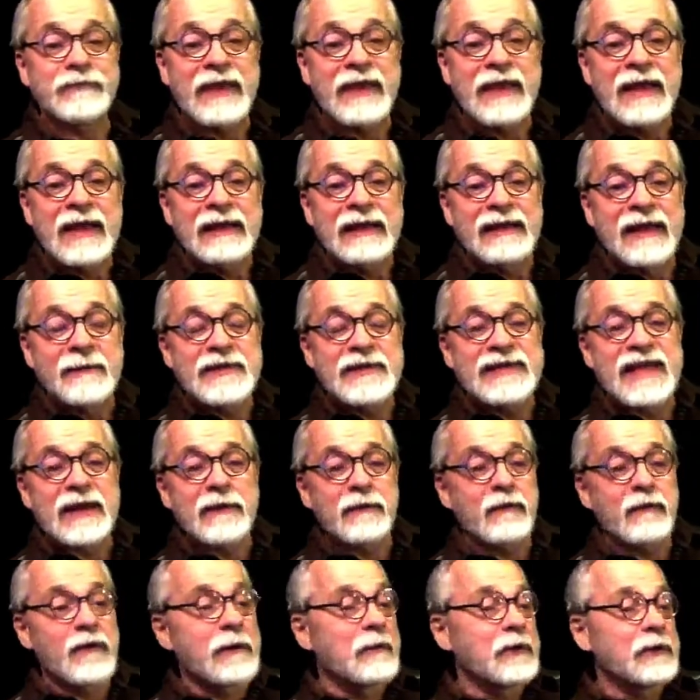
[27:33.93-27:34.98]
Let me take
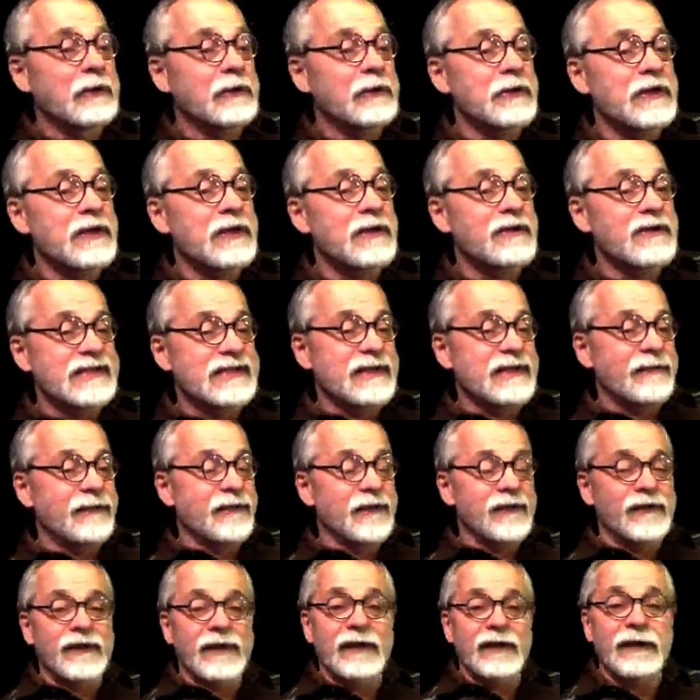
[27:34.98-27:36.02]
one more look here and see if
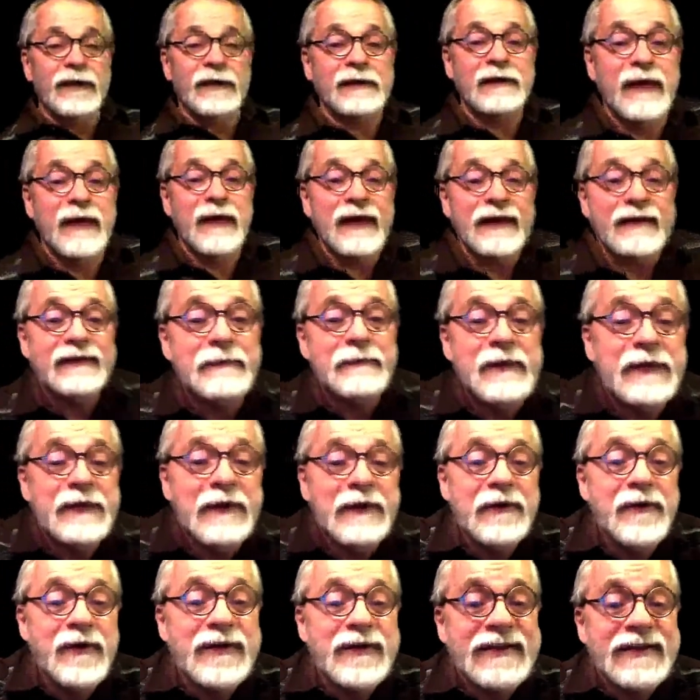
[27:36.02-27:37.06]
there's any last minute
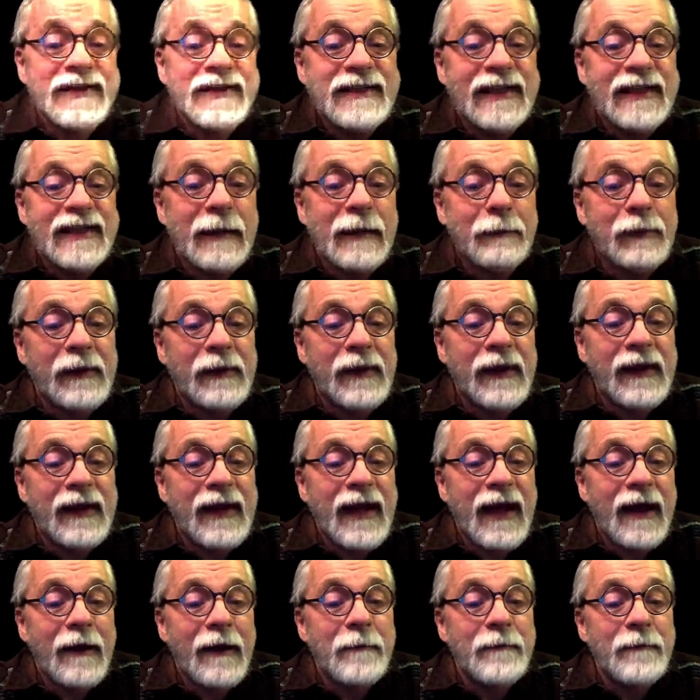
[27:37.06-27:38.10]
questions, and then I'll play it
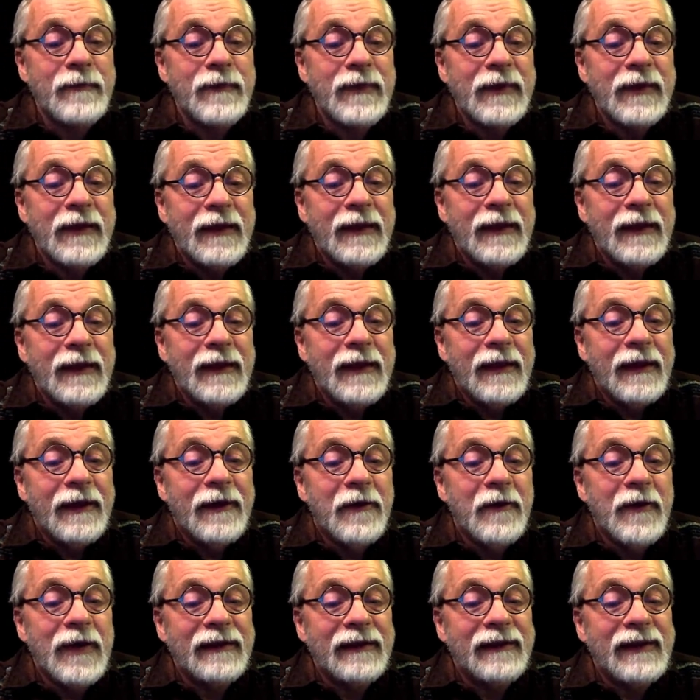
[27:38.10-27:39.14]
out.
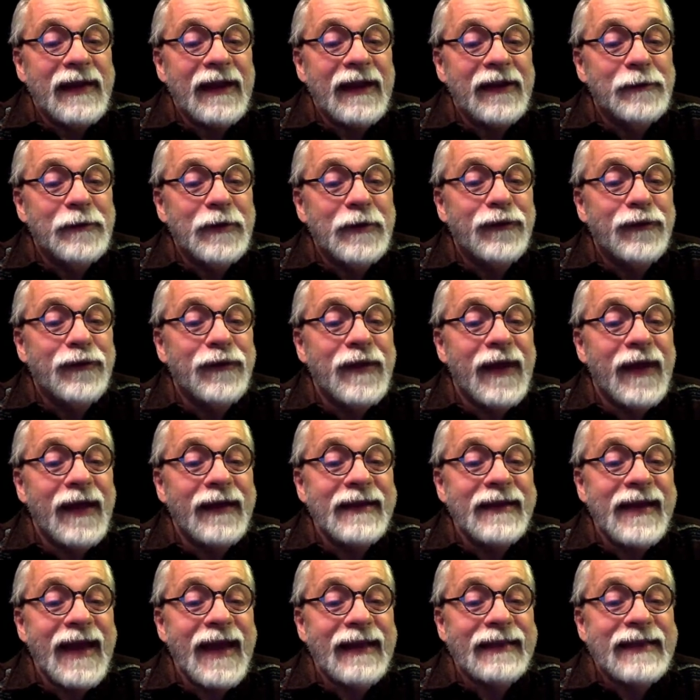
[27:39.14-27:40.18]
Corrine thanks me for that.
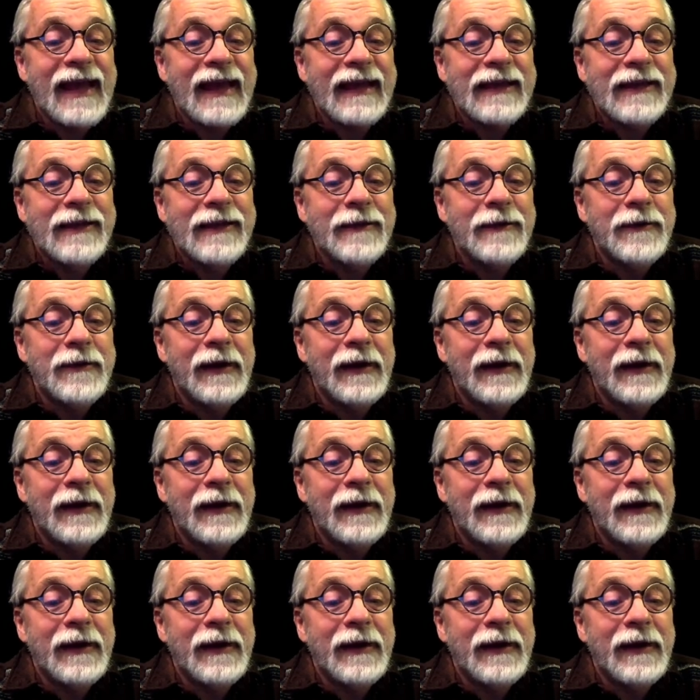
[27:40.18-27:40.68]
Yeah, thank you.